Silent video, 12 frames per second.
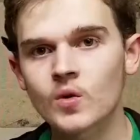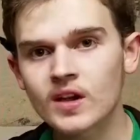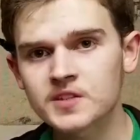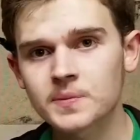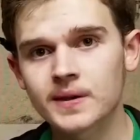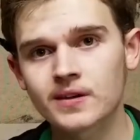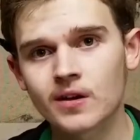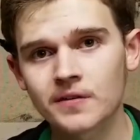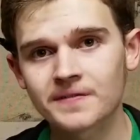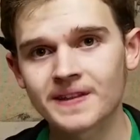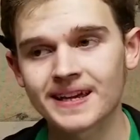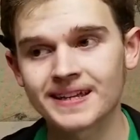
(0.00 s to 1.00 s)
I explained all of
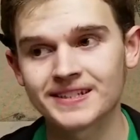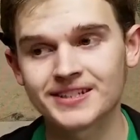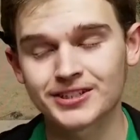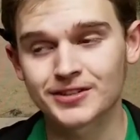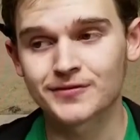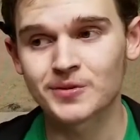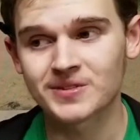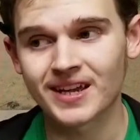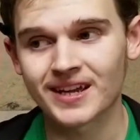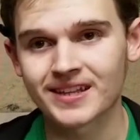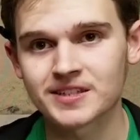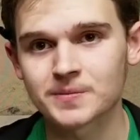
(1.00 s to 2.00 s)
that in just a few
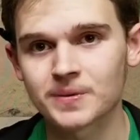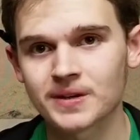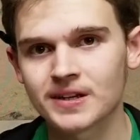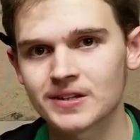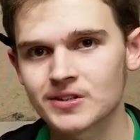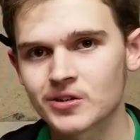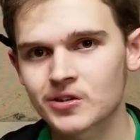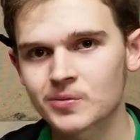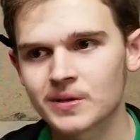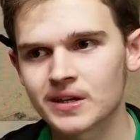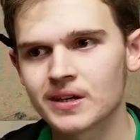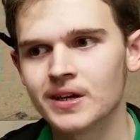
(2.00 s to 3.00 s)
seconds, but it took
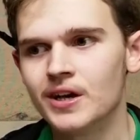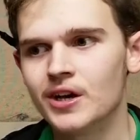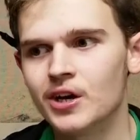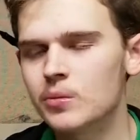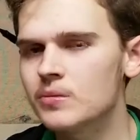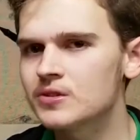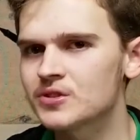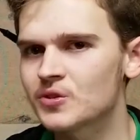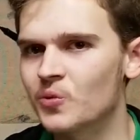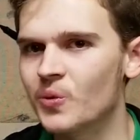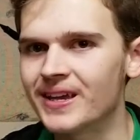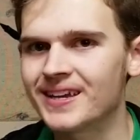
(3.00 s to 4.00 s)
me almost a
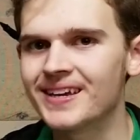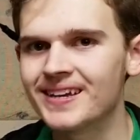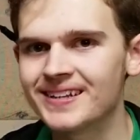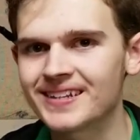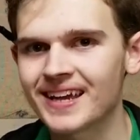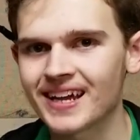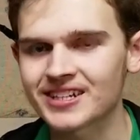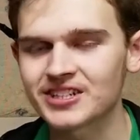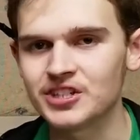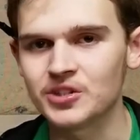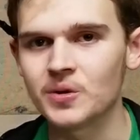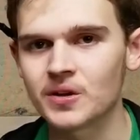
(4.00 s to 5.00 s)
week to actually
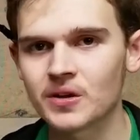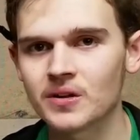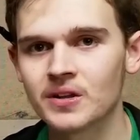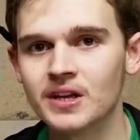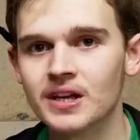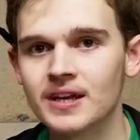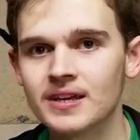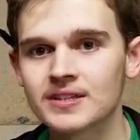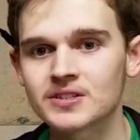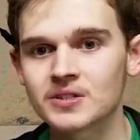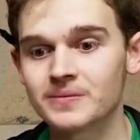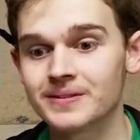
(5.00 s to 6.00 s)
do it all.
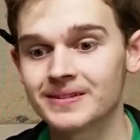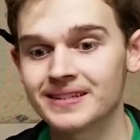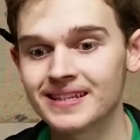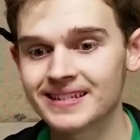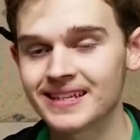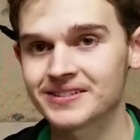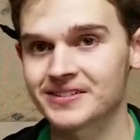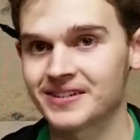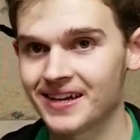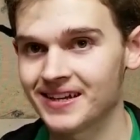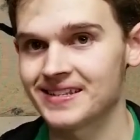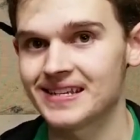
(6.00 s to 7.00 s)
So these things are
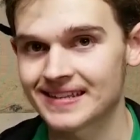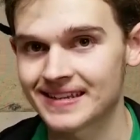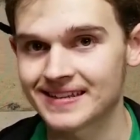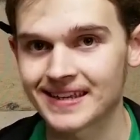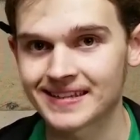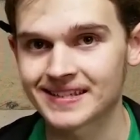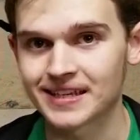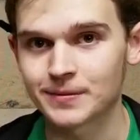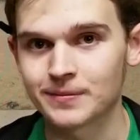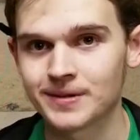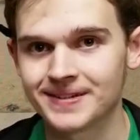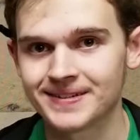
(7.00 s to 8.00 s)
not as easy as they seem.
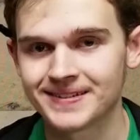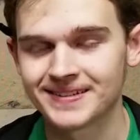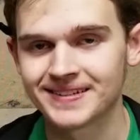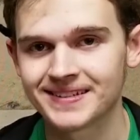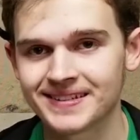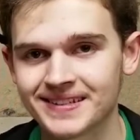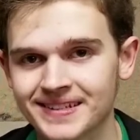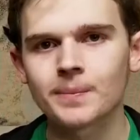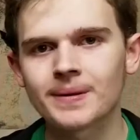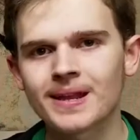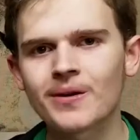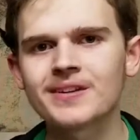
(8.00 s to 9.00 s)

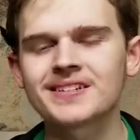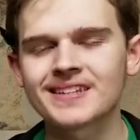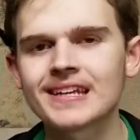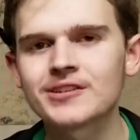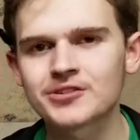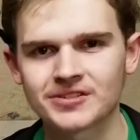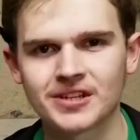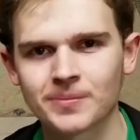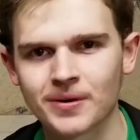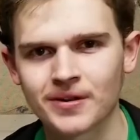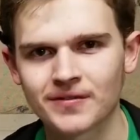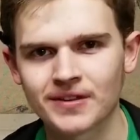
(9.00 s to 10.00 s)
But now on to the interesting
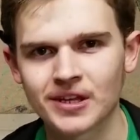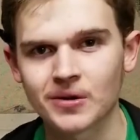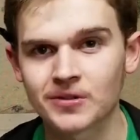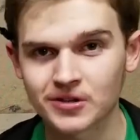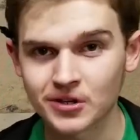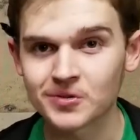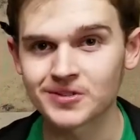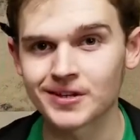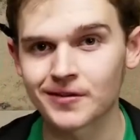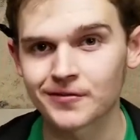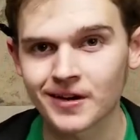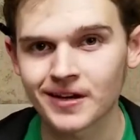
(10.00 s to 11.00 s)
part of the video, the new
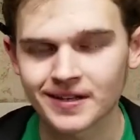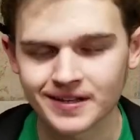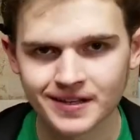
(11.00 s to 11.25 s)
stuff, right?